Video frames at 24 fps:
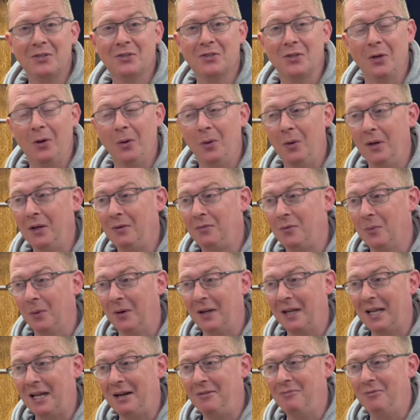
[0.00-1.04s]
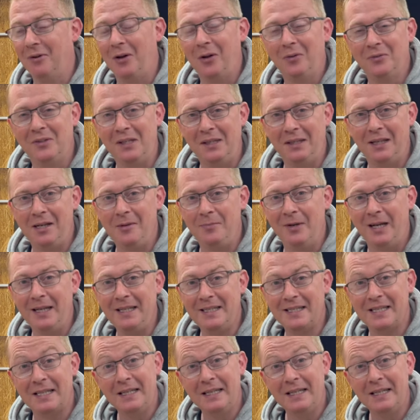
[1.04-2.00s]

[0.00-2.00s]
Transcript: So if you want to get involved in the debate,